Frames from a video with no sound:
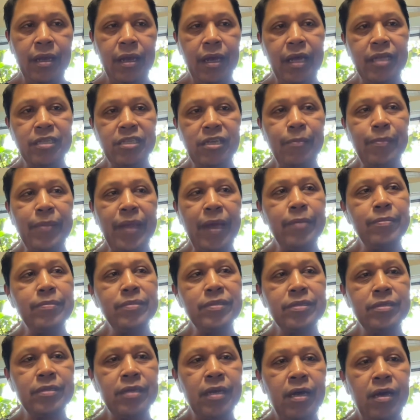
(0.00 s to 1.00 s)
And
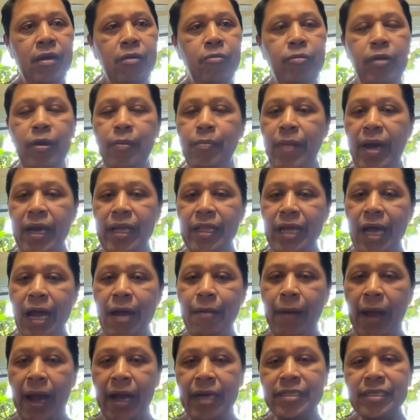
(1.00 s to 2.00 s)
sometimes we might have
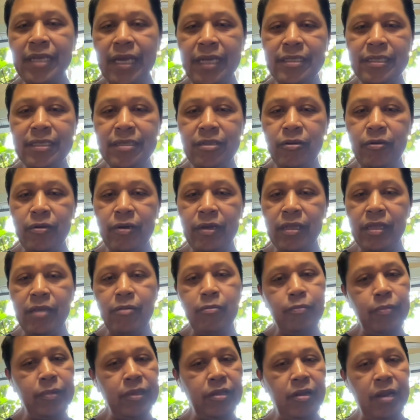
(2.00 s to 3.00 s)
access to it,
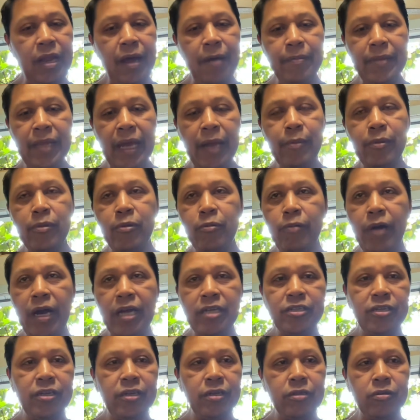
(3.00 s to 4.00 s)
we don't have time to
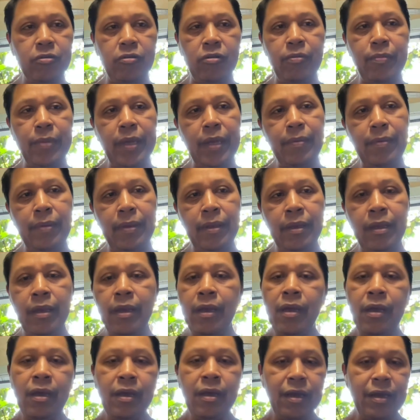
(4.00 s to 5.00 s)
watch it, or maybe
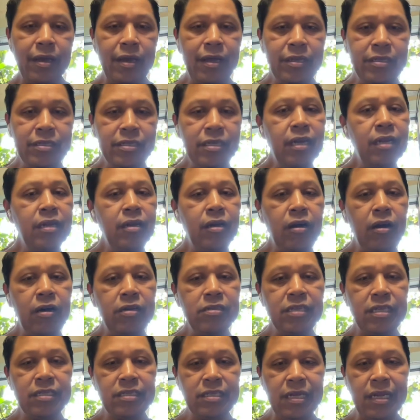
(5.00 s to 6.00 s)
it's gonna cost
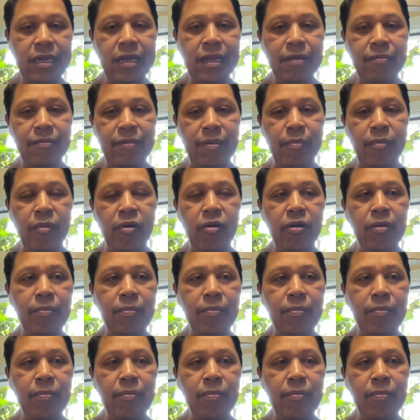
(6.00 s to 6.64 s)
us a little bit more.